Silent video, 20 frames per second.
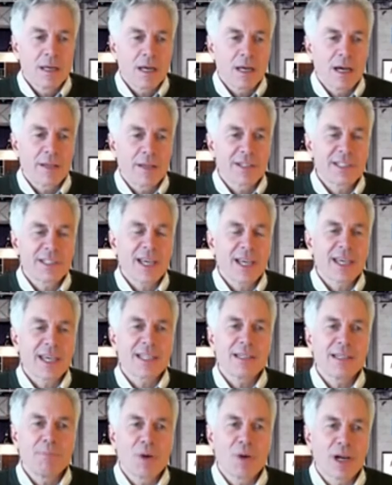The
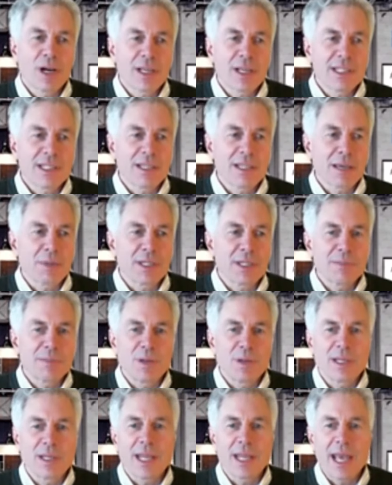second market segment has
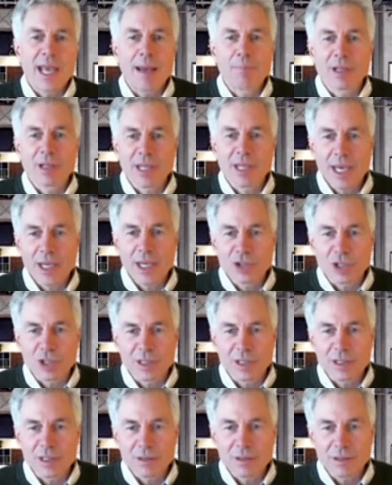been
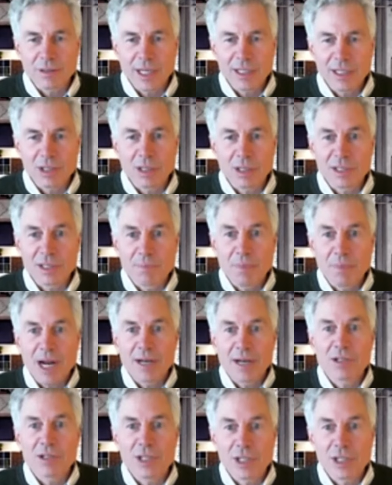applications, right? So let's
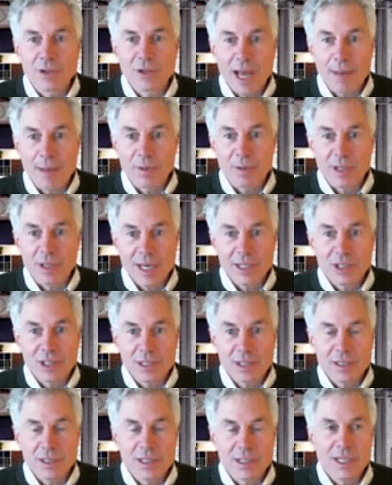monitor your
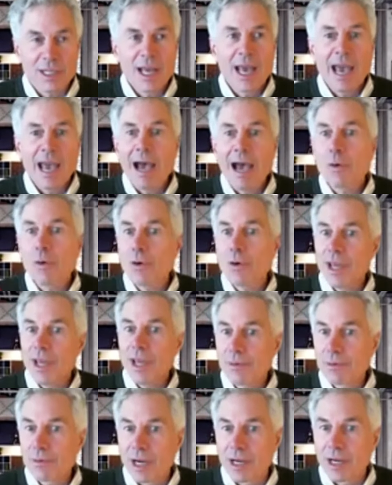applications. How are
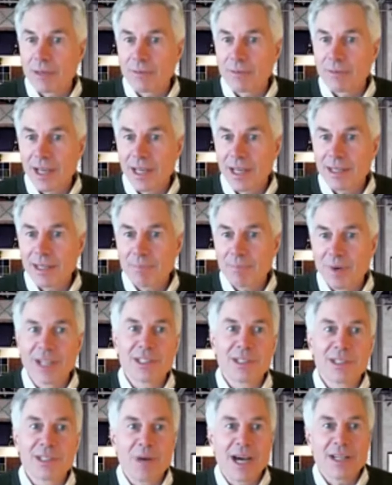they running, right?
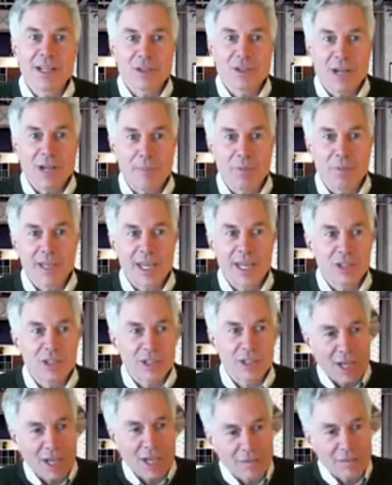But monitor
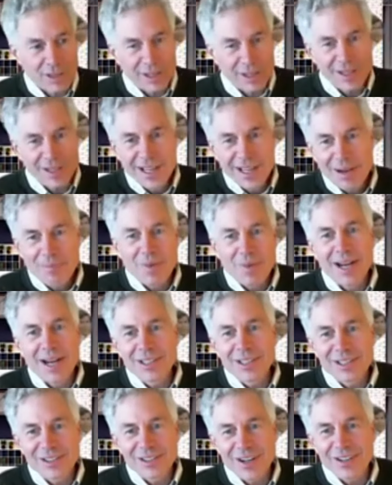applications, you have to
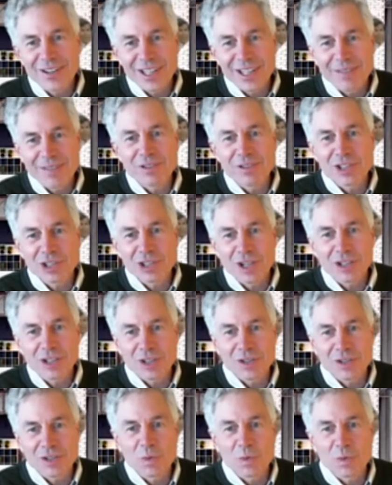monitor all the
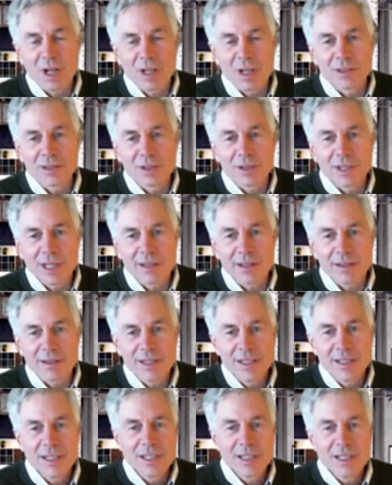infrastructure as well underneath.
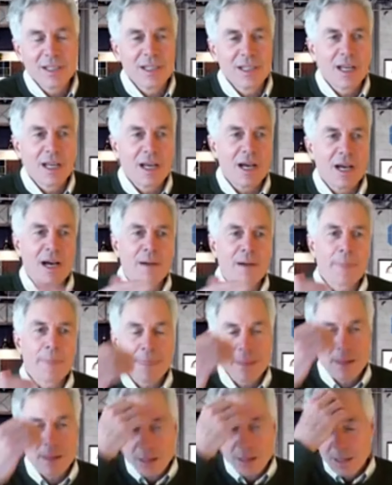And
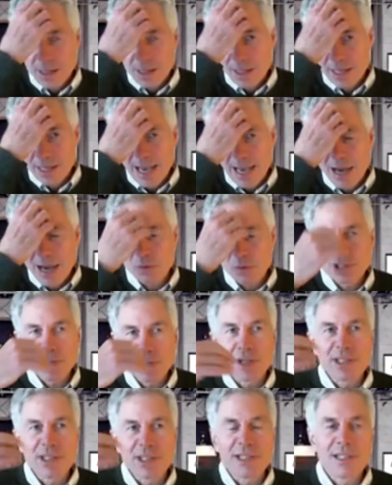now we're
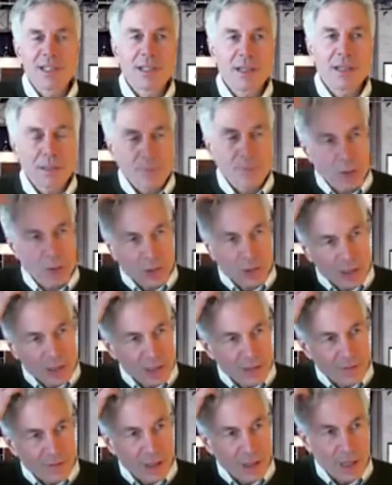starting to see the
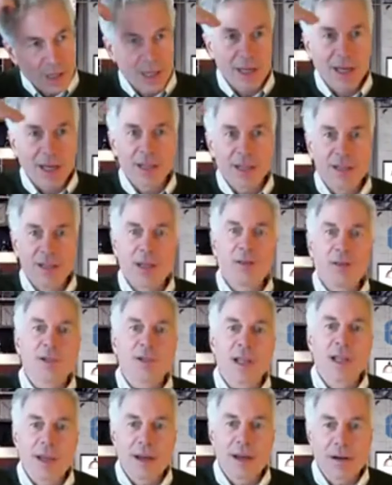emergence of another
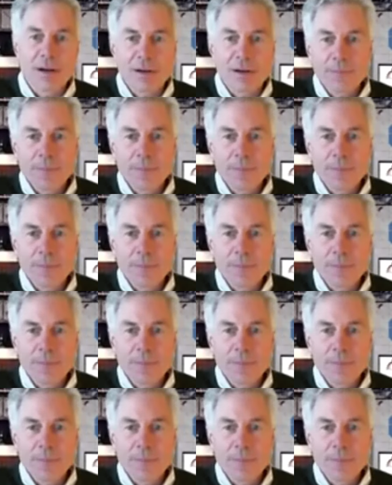layer,